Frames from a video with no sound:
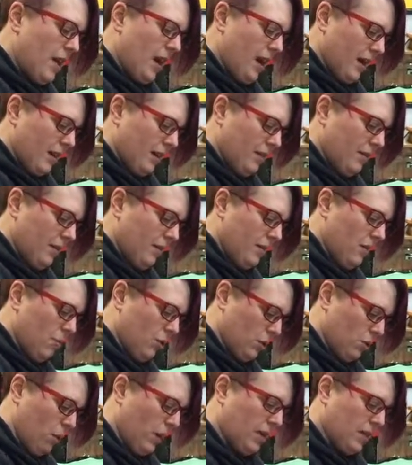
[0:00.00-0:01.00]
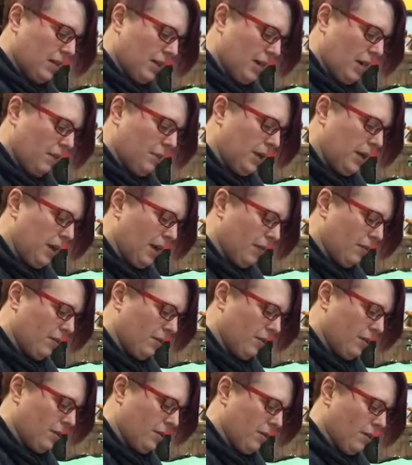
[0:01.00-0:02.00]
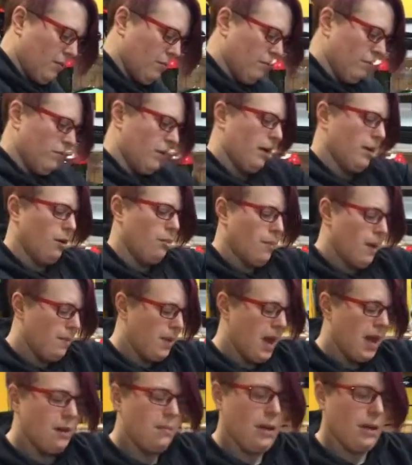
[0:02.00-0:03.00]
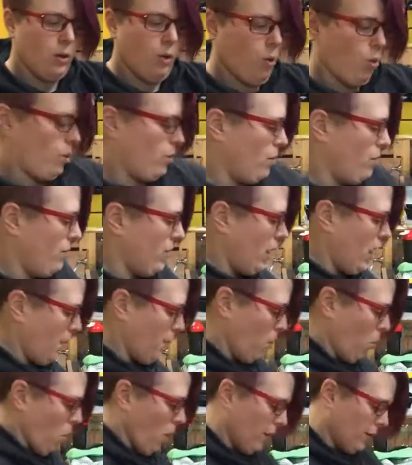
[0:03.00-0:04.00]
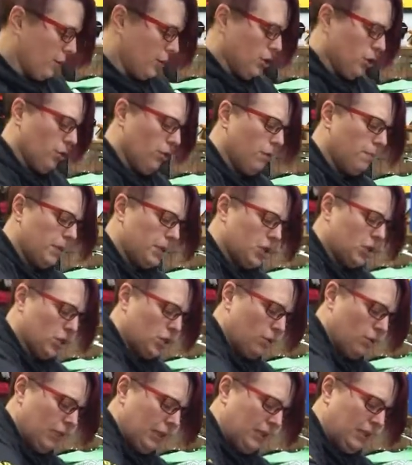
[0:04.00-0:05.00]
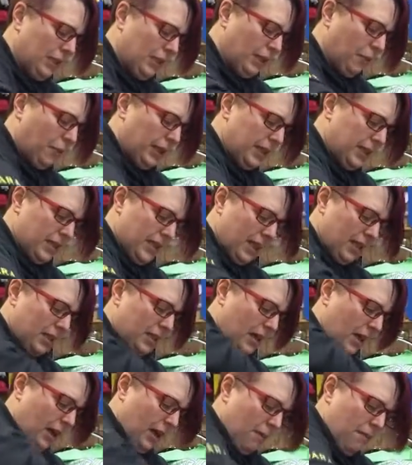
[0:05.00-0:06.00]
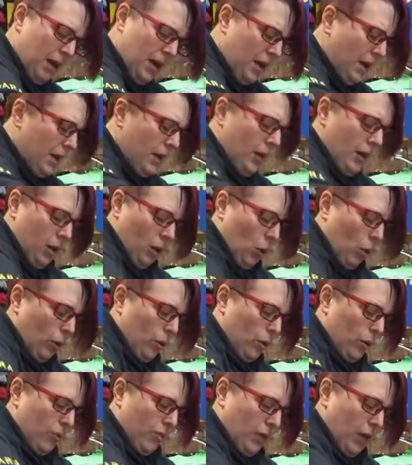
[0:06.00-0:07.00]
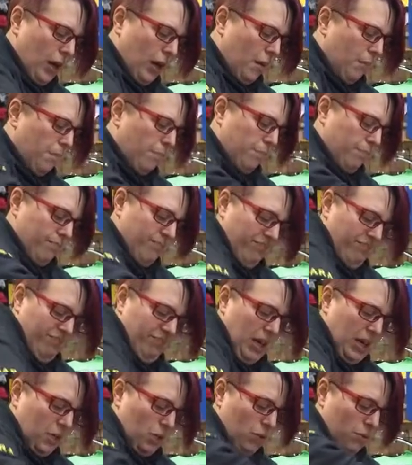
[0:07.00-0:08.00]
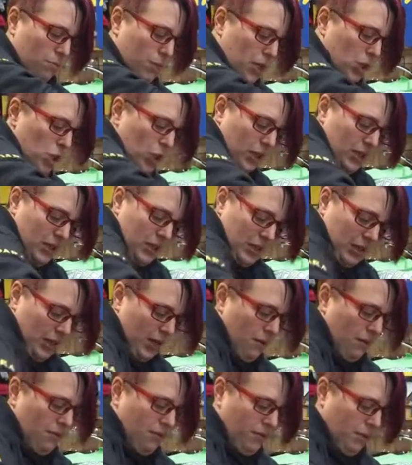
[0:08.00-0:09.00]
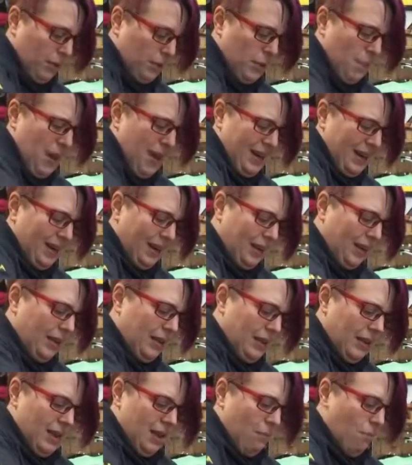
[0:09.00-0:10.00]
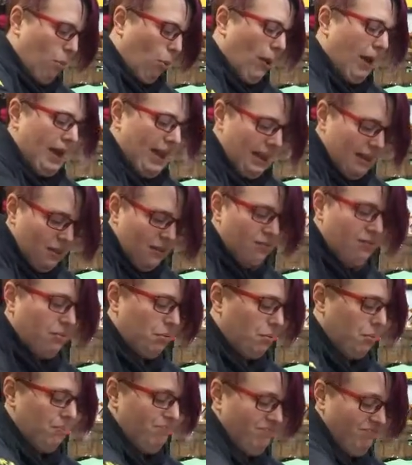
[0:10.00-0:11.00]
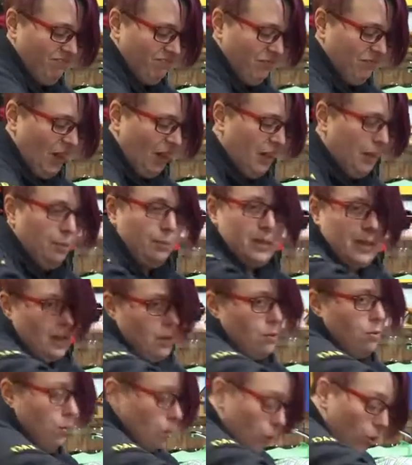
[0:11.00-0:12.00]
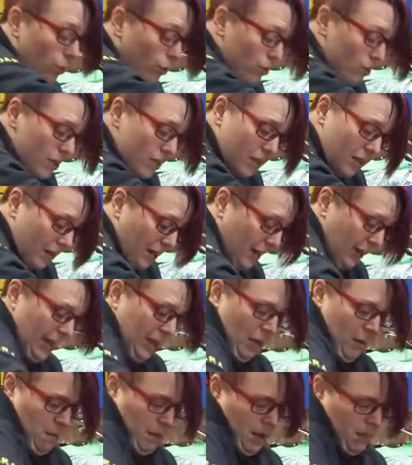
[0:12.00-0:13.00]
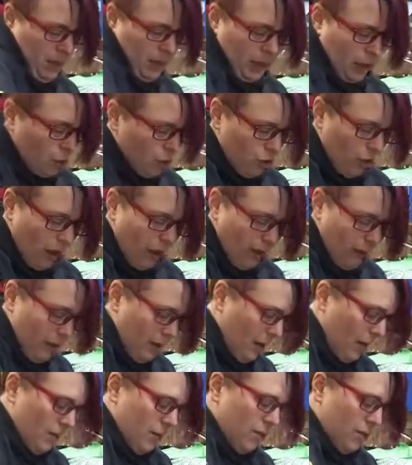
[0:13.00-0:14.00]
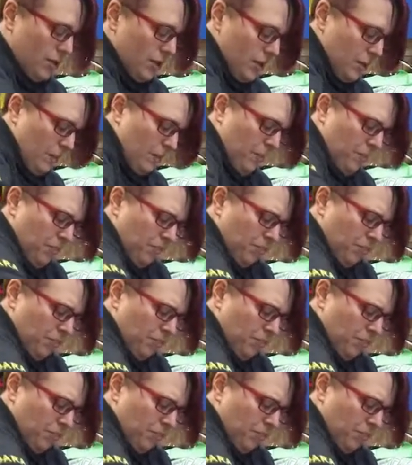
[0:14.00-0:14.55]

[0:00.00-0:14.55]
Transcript: Yeah, you just want it to come together. So, I don't know, maybe add about a quarter of a cup of water to it, but just do it in little bits at a time. Quarter of a cup may be just enough, depending on the brand of items that you use. It might be a little drier than others.